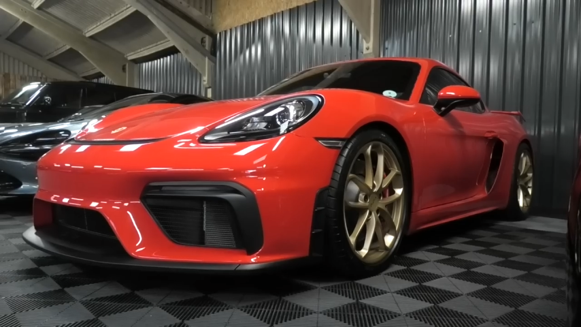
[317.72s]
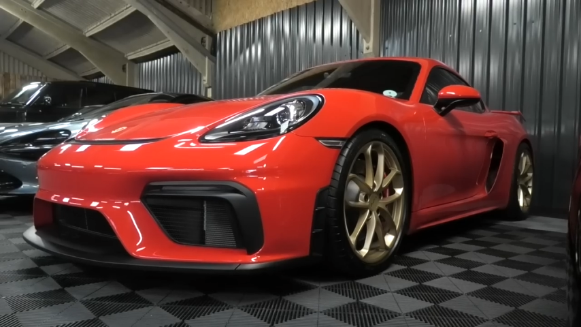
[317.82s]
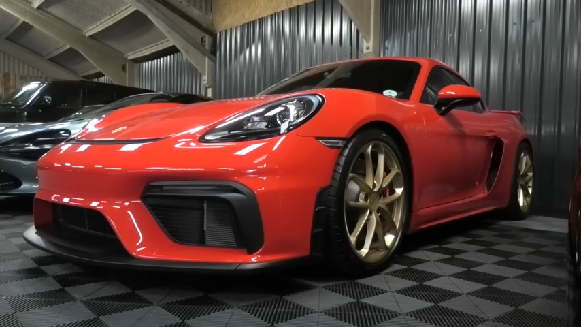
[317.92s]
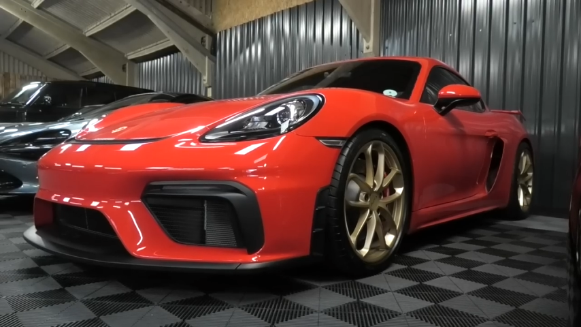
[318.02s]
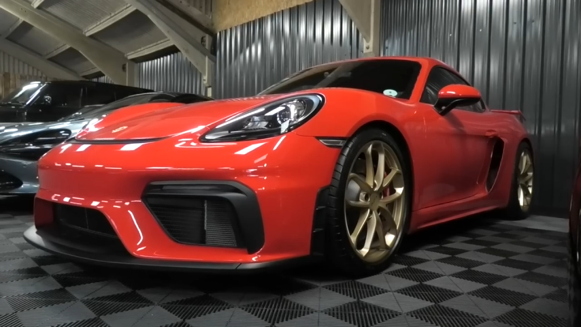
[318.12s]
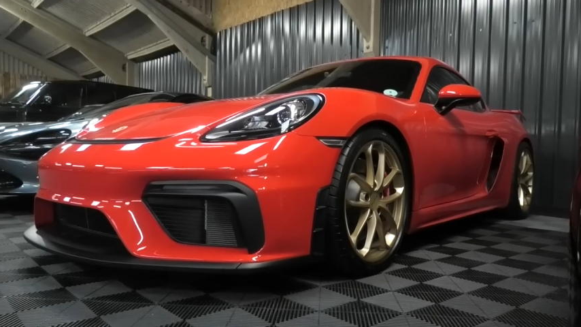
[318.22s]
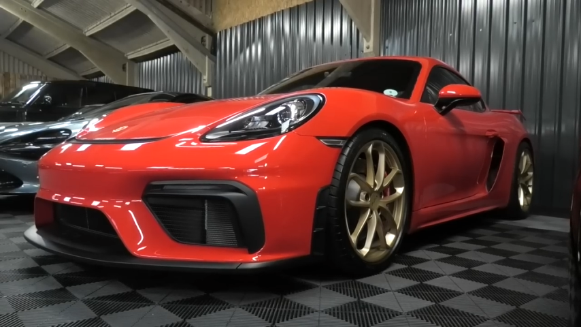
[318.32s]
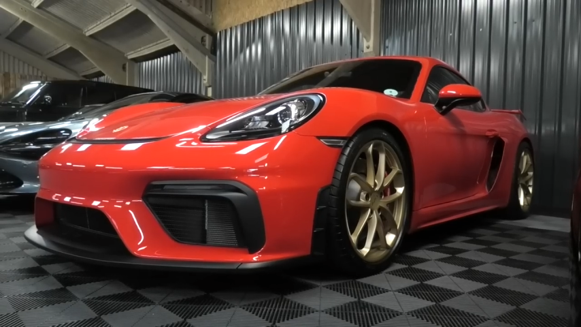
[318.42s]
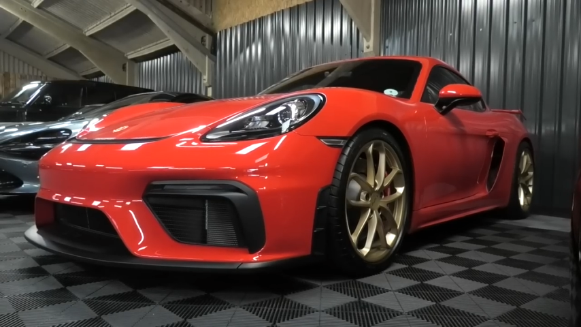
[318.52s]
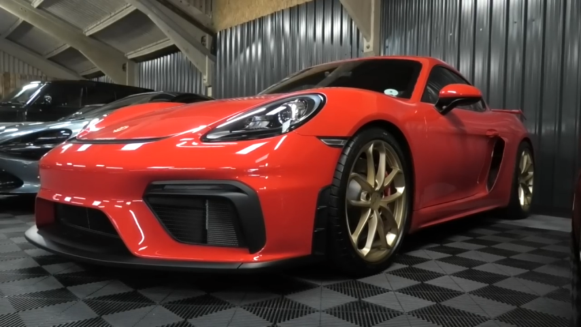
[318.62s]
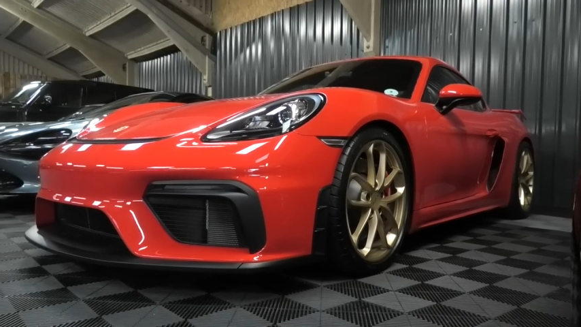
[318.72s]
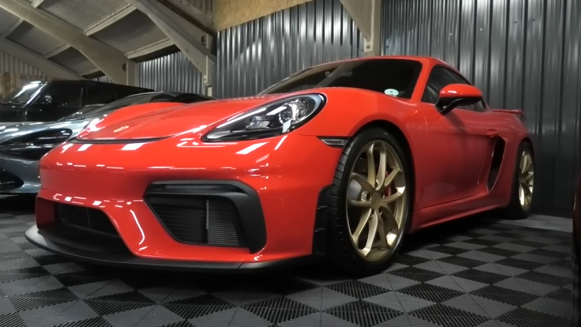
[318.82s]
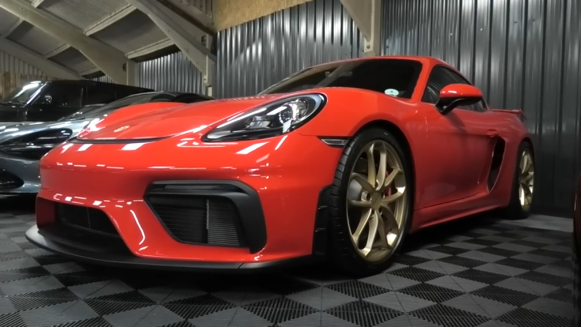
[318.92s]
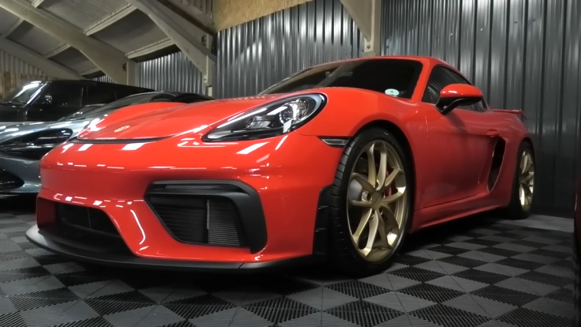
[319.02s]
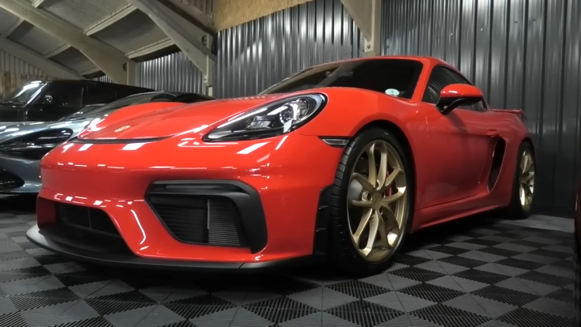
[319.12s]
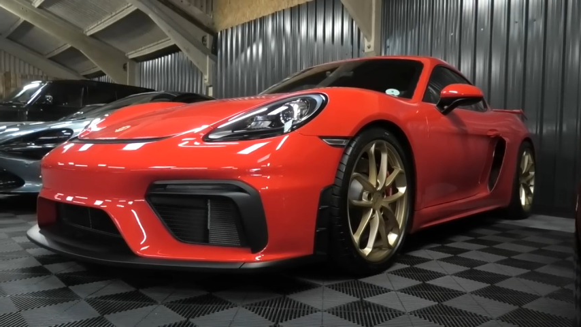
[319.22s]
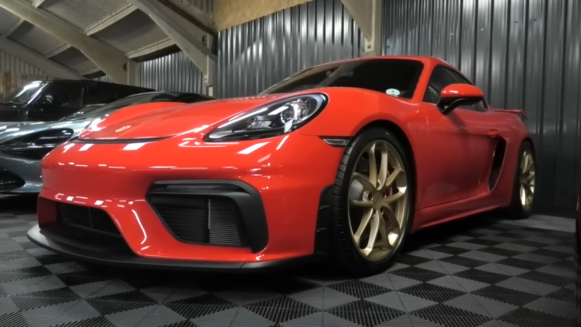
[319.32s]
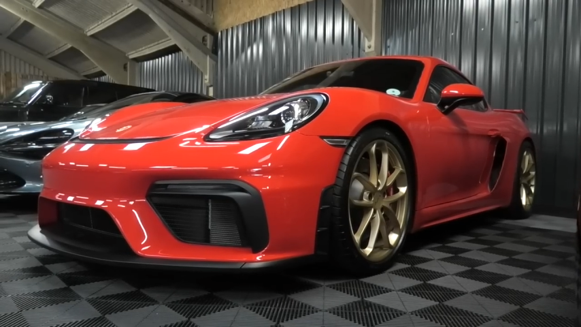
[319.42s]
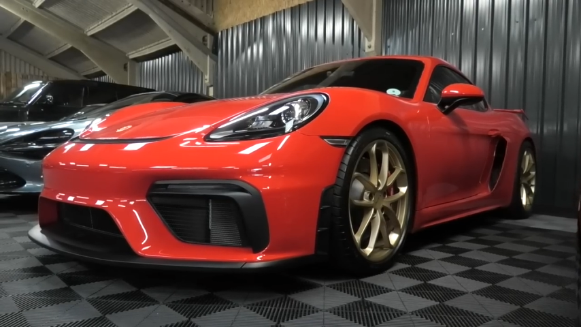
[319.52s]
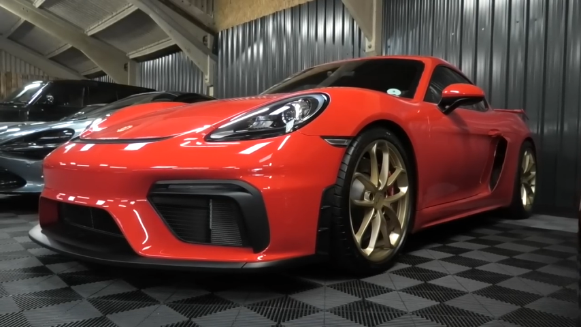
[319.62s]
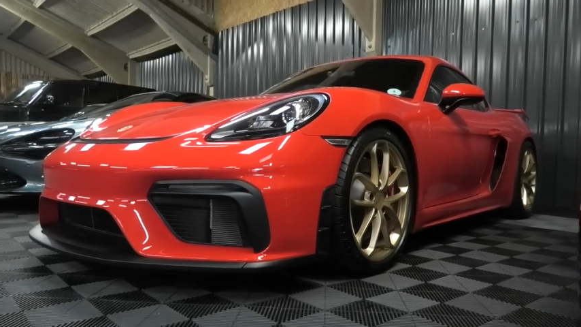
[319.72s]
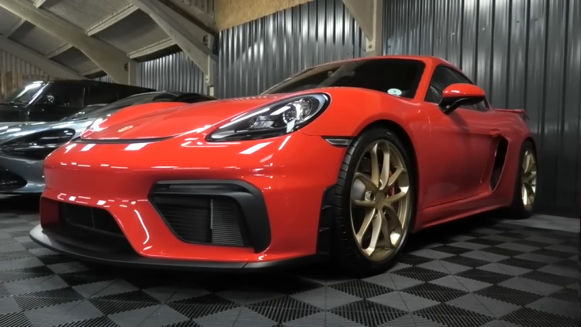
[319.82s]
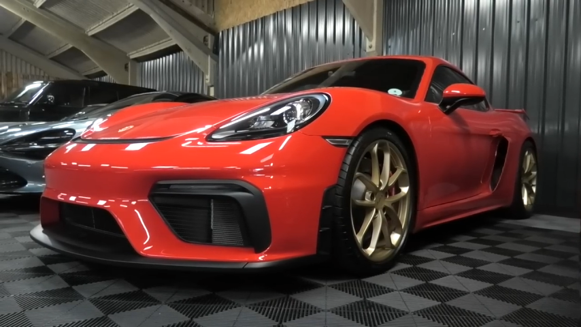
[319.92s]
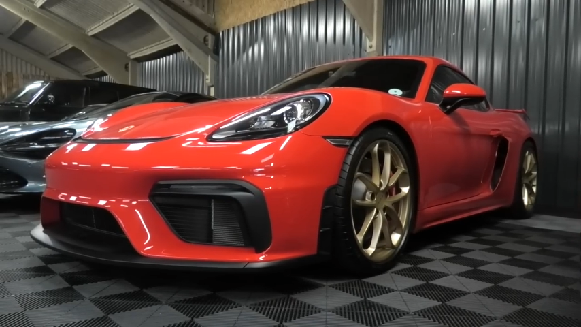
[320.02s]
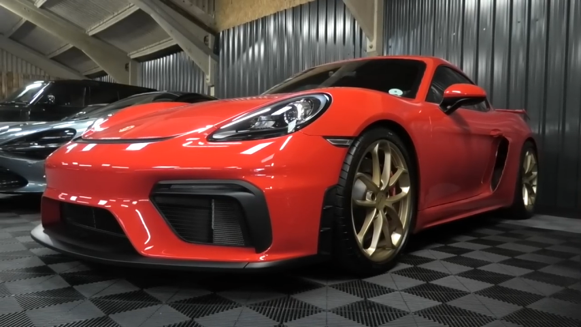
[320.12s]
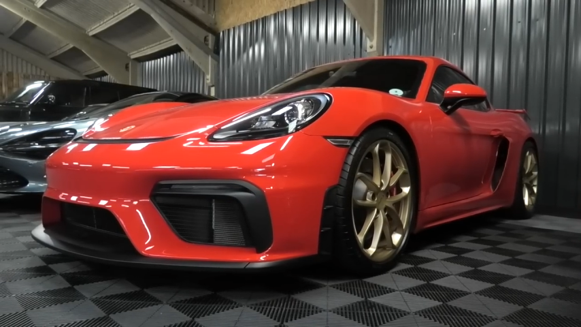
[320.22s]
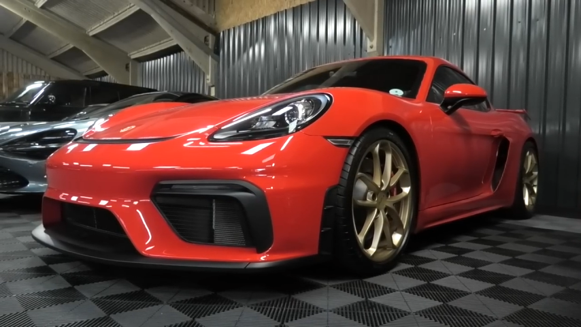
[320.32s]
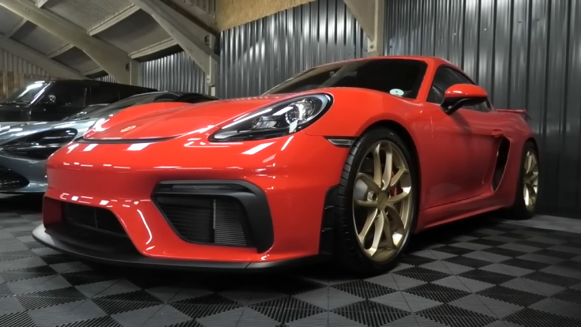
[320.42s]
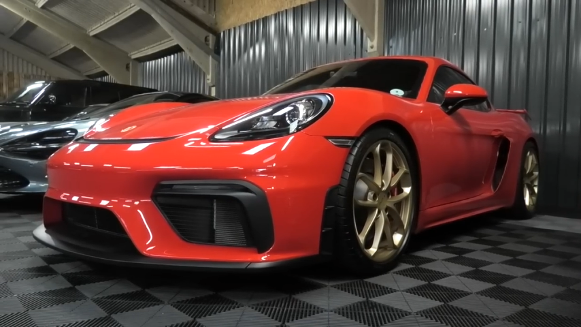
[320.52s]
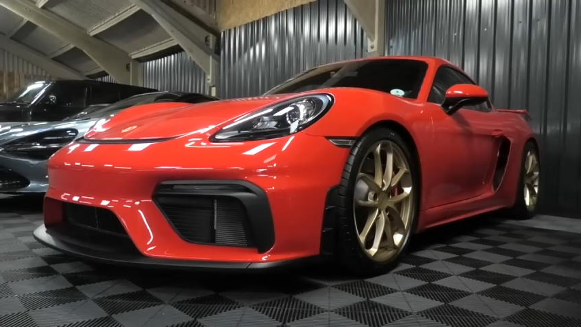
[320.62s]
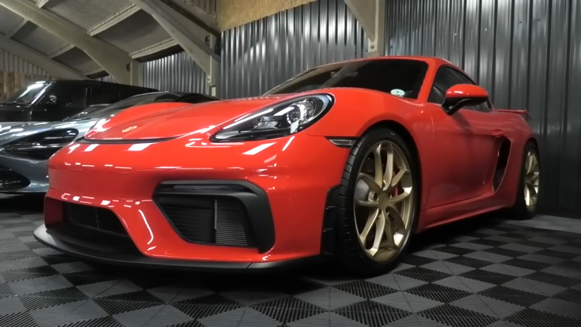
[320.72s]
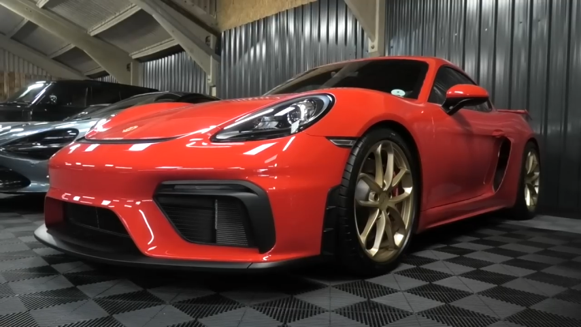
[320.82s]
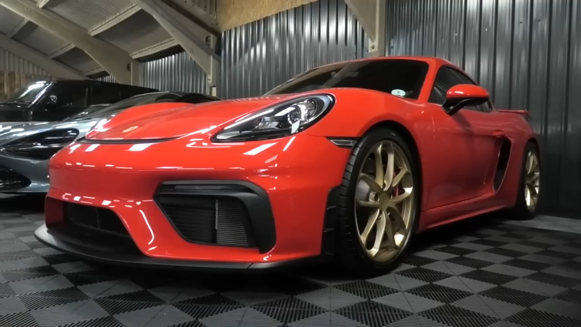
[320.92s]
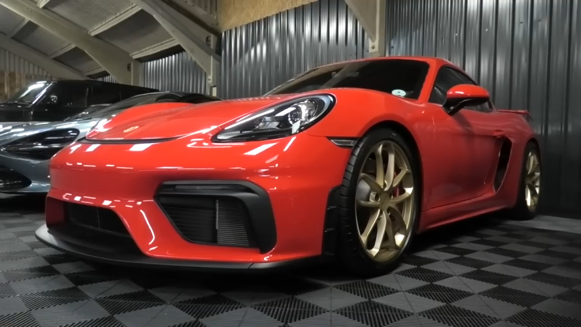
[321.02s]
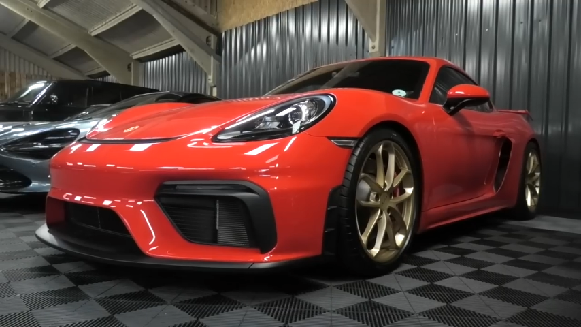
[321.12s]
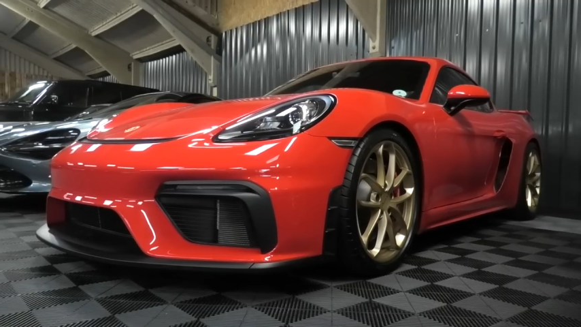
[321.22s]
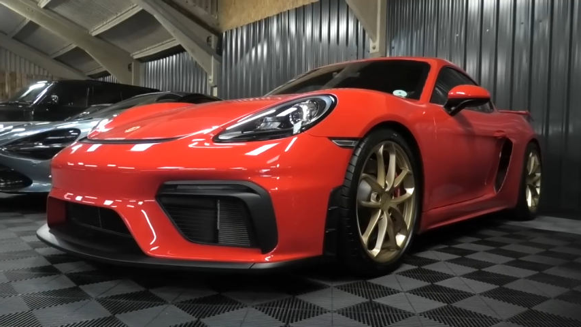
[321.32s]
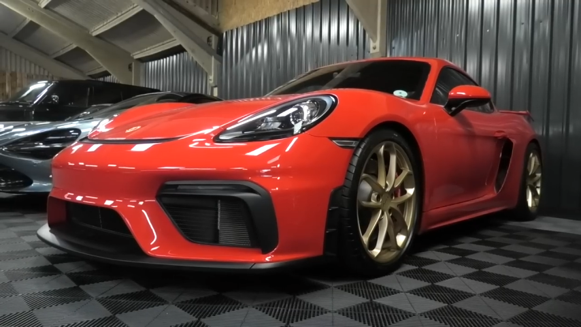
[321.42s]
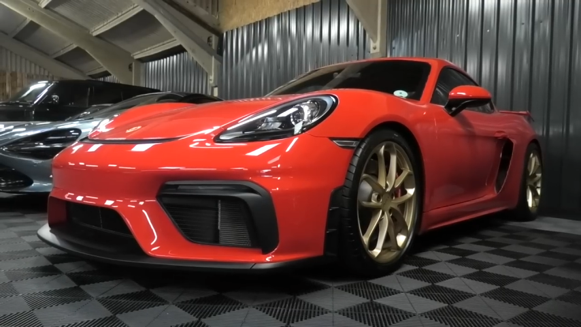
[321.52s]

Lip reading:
No face is visible, so there are no lips to read.